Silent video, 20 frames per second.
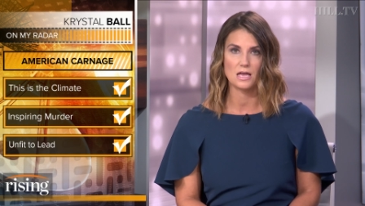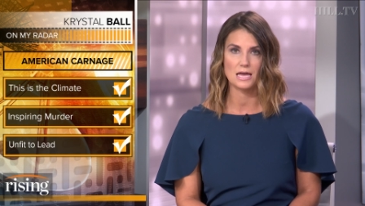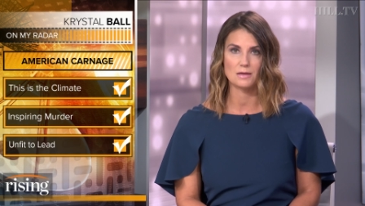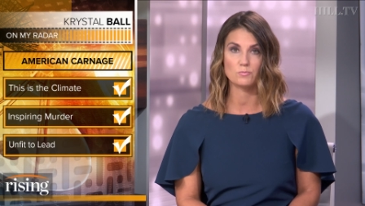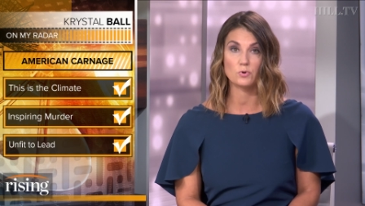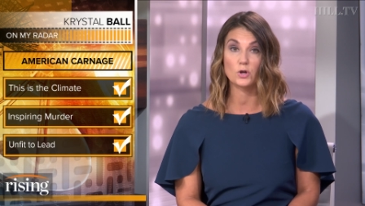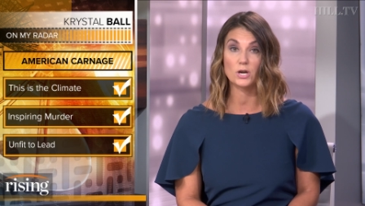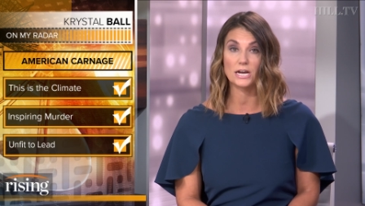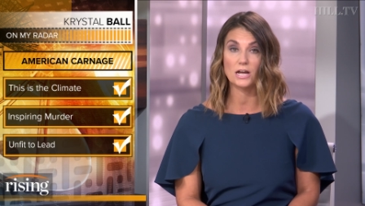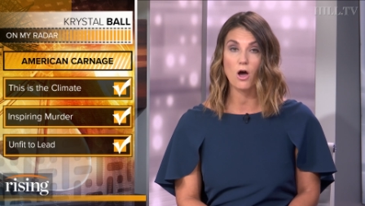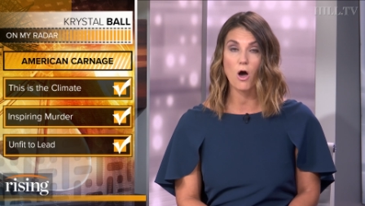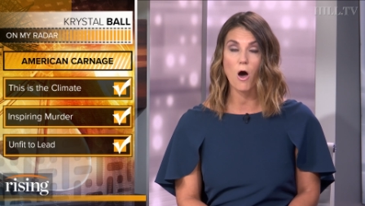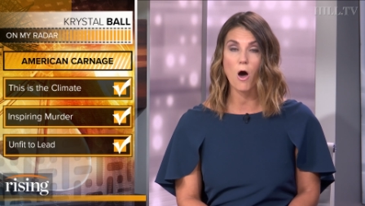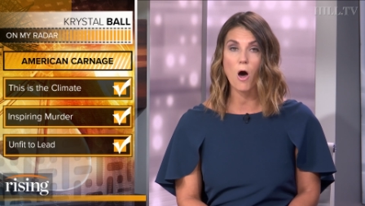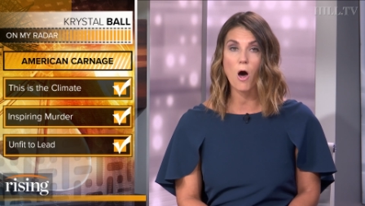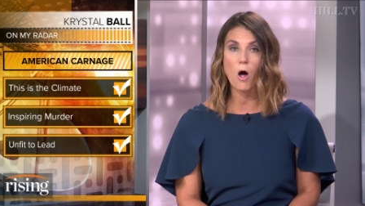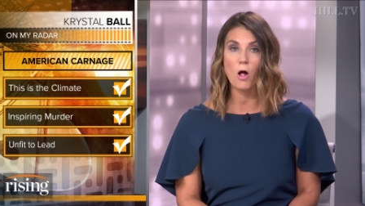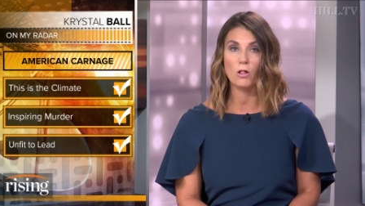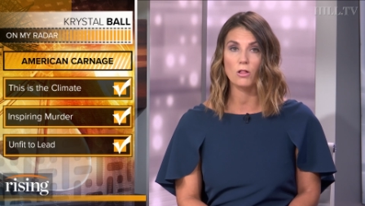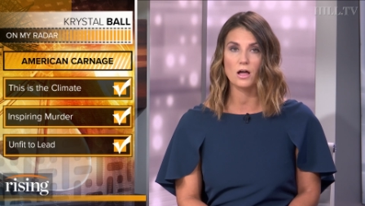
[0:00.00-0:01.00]
and putting
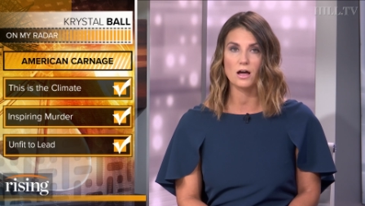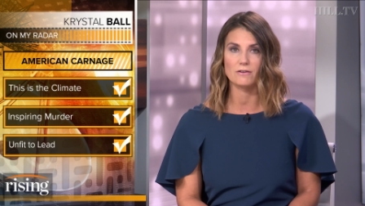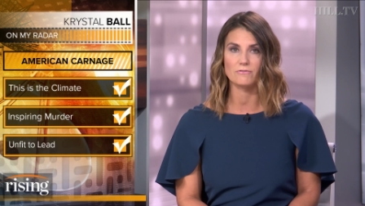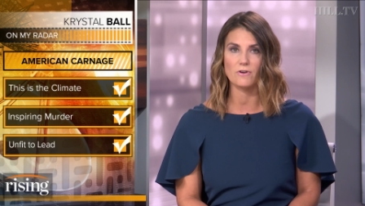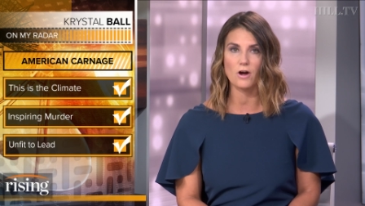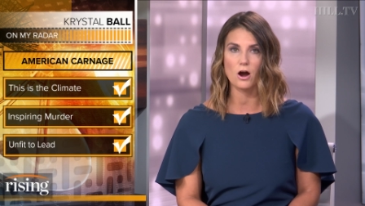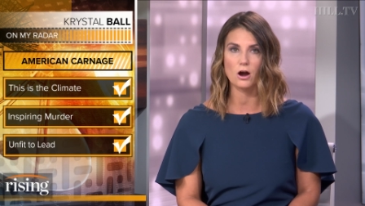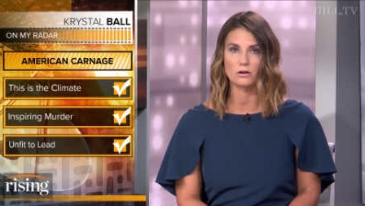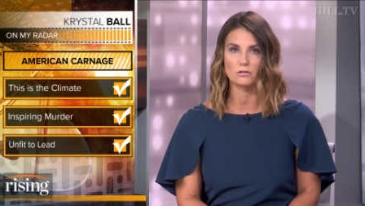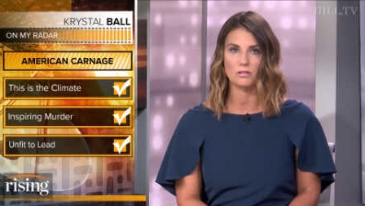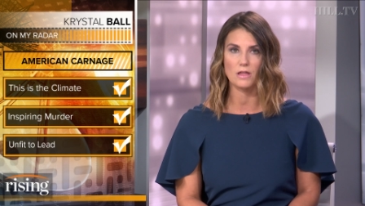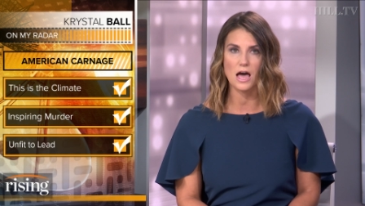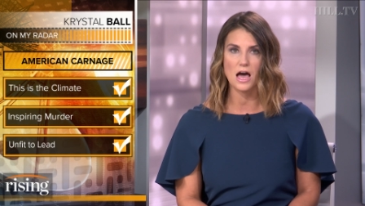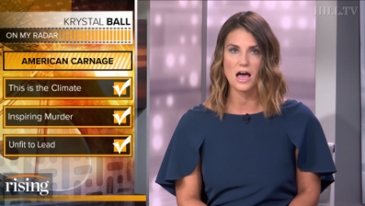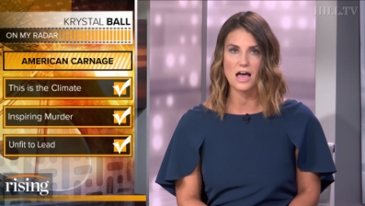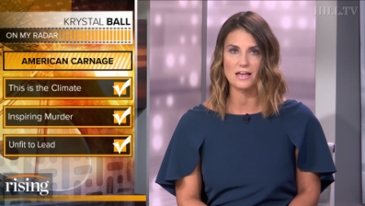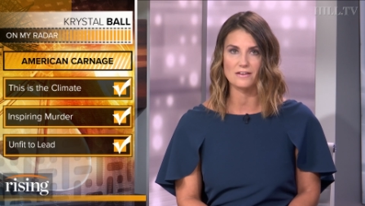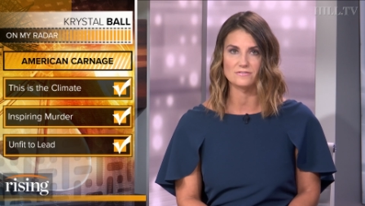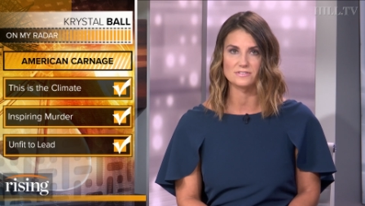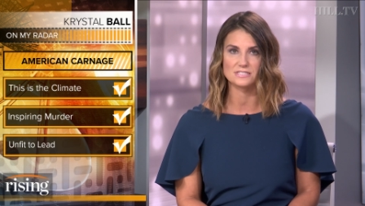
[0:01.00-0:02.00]
all of our
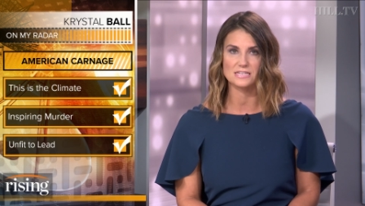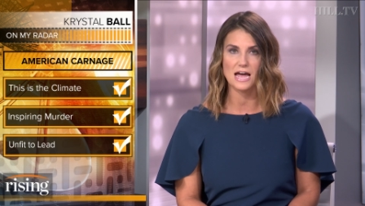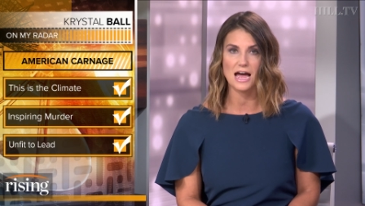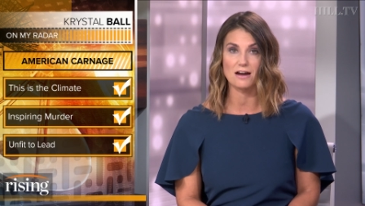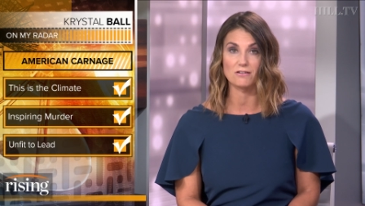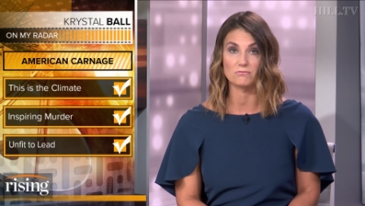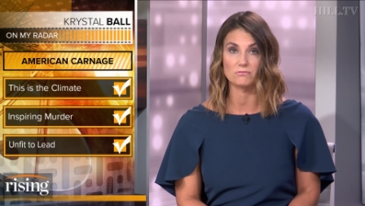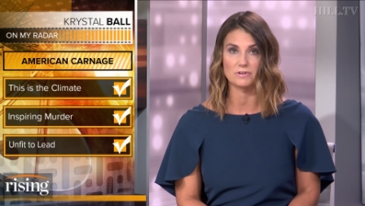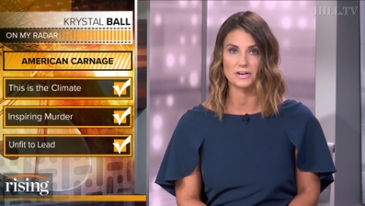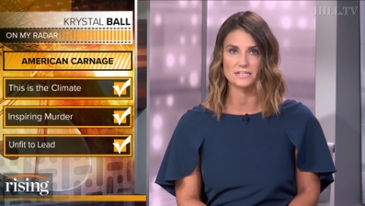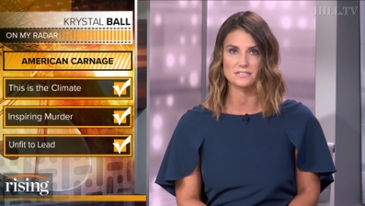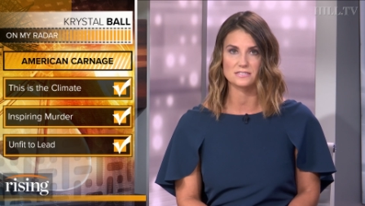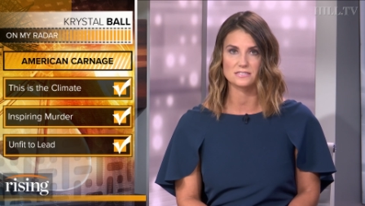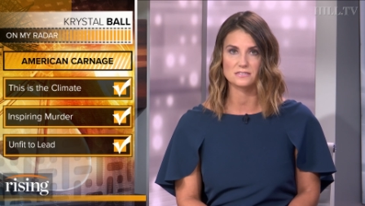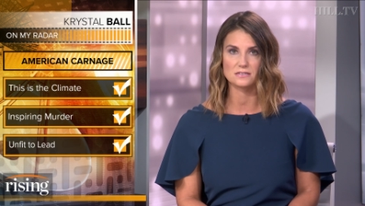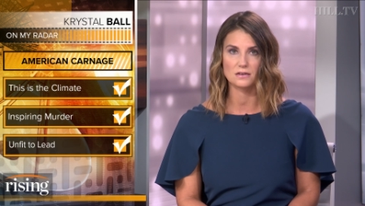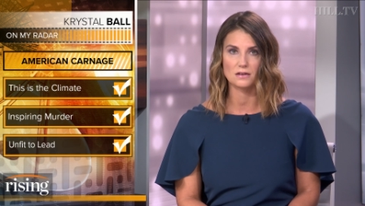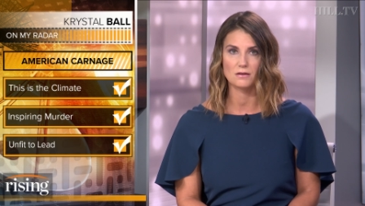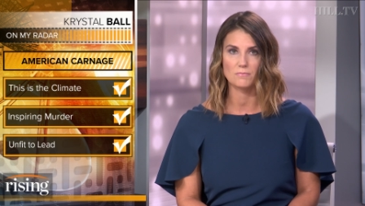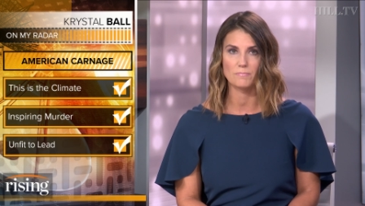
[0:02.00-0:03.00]
lives at
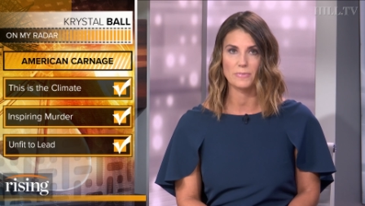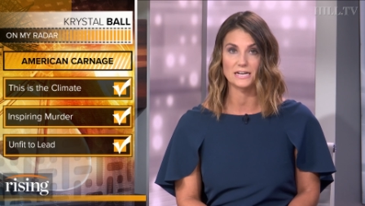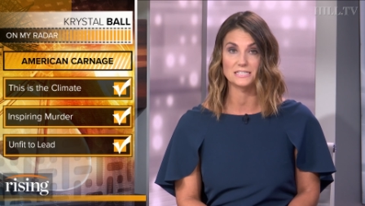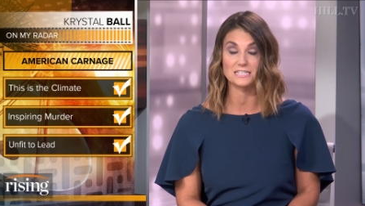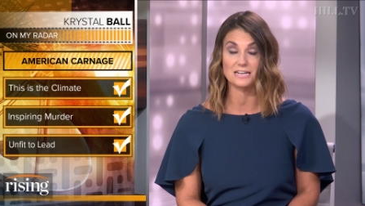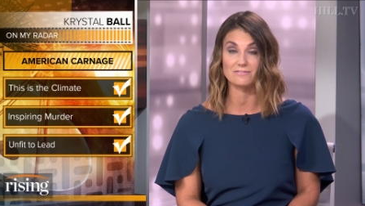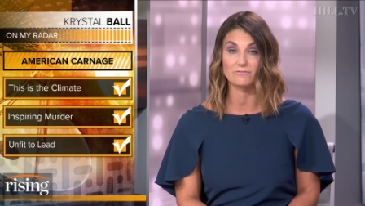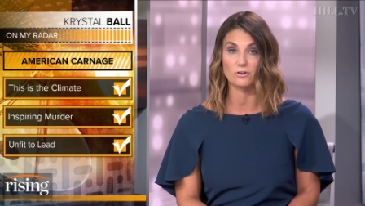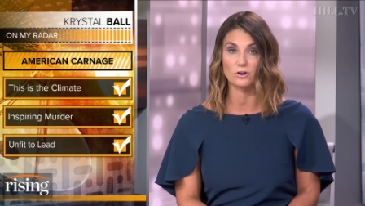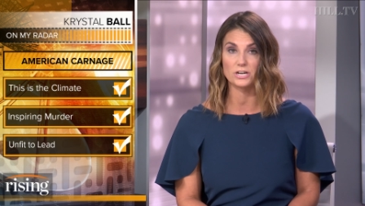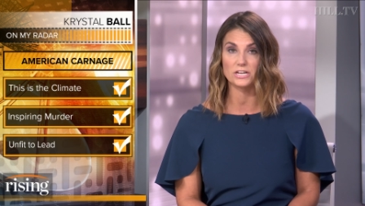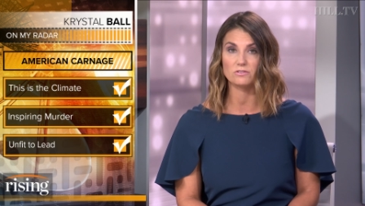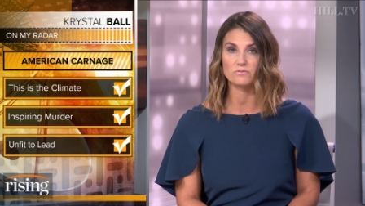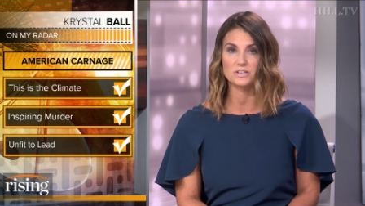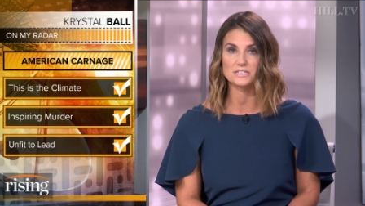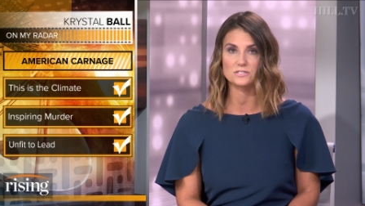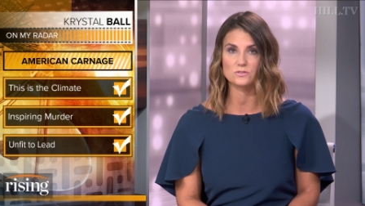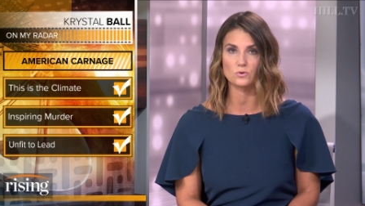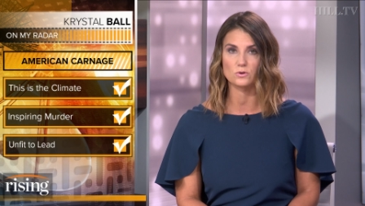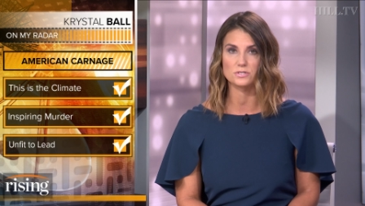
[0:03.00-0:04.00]
risk by diverting
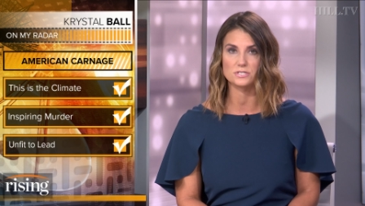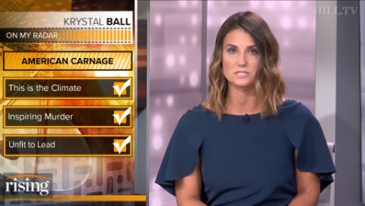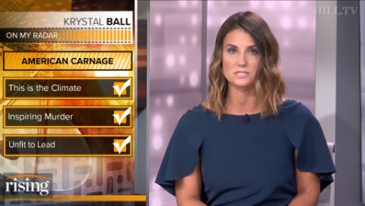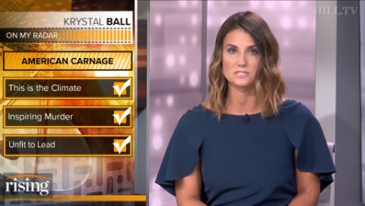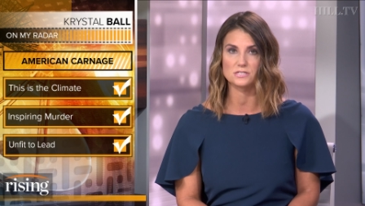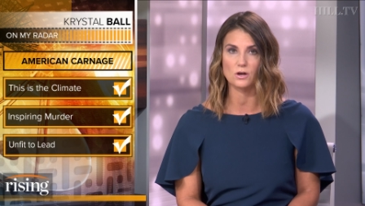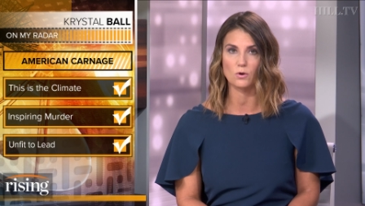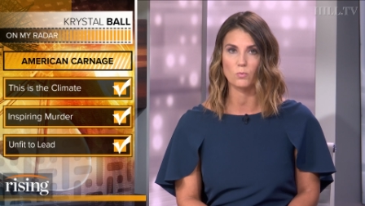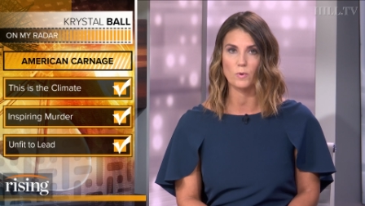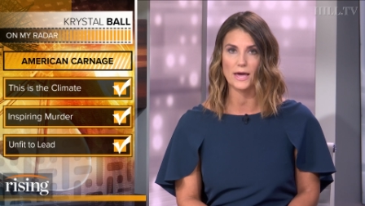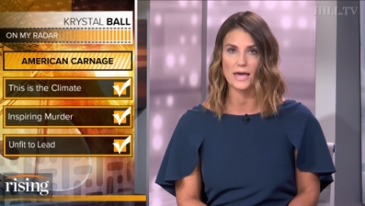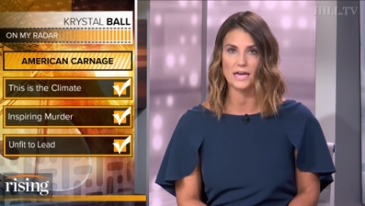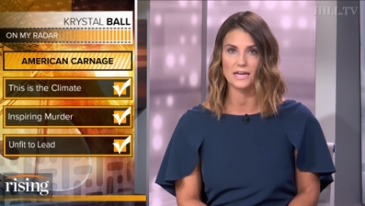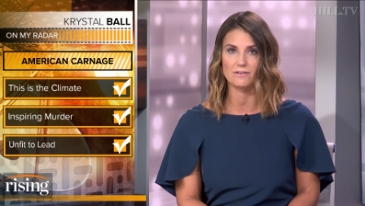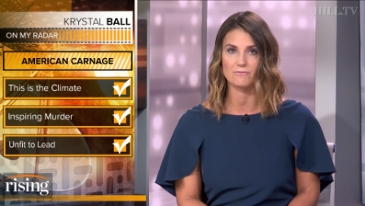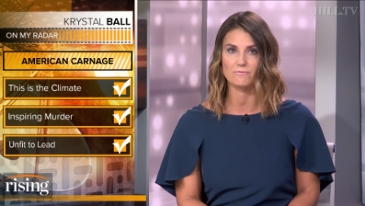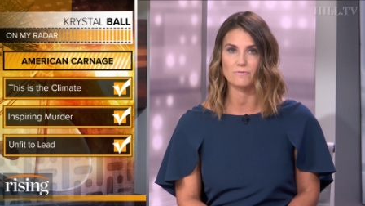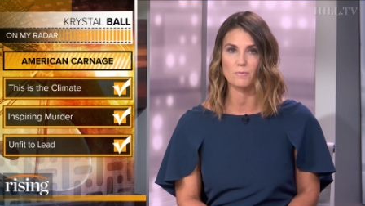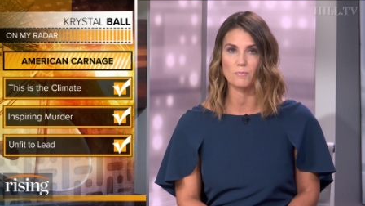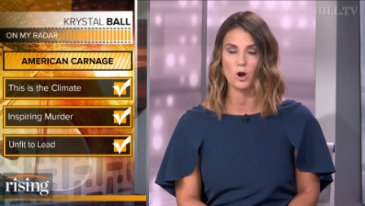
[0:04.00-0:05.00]
resources
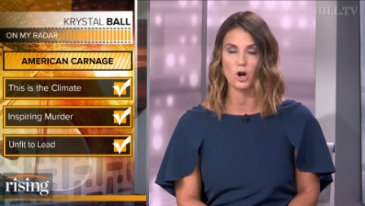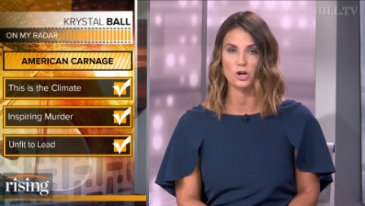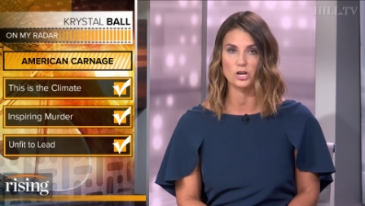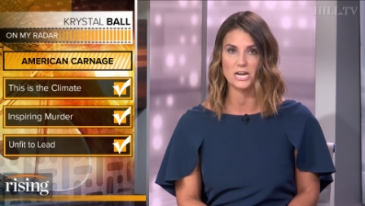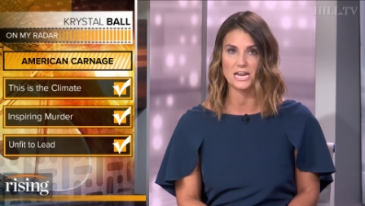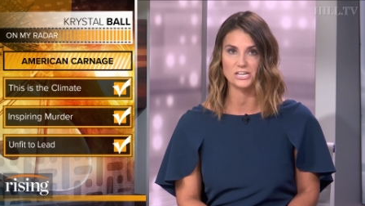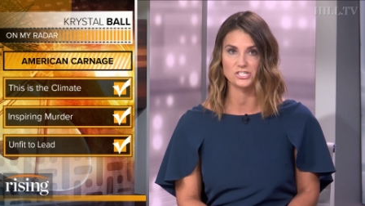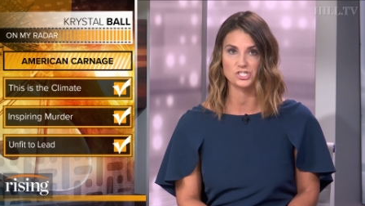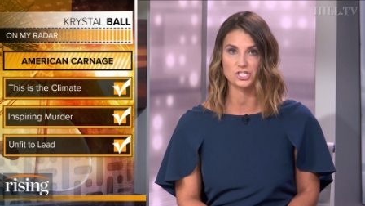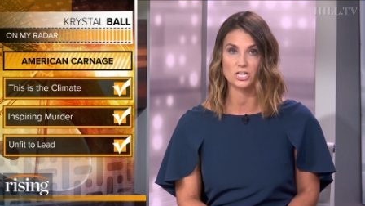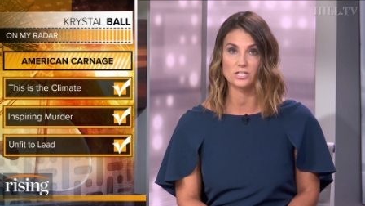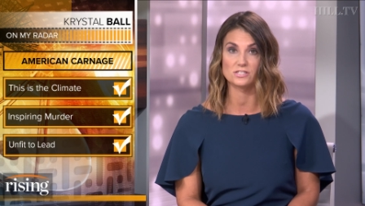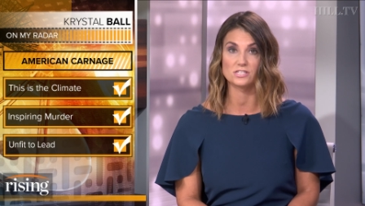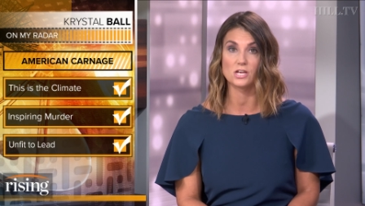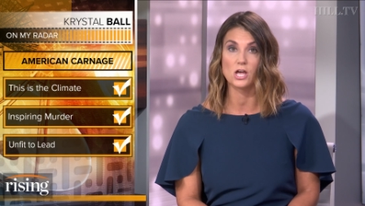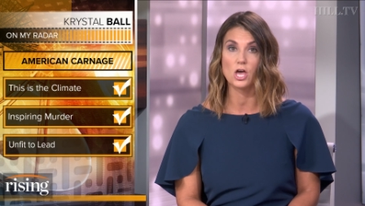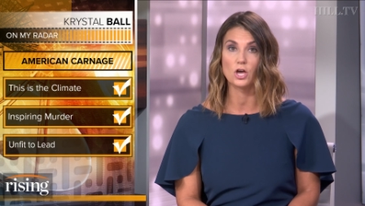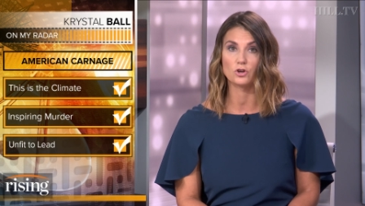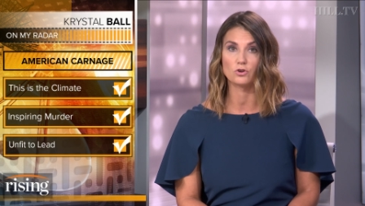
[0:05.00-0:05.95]
away from our nation's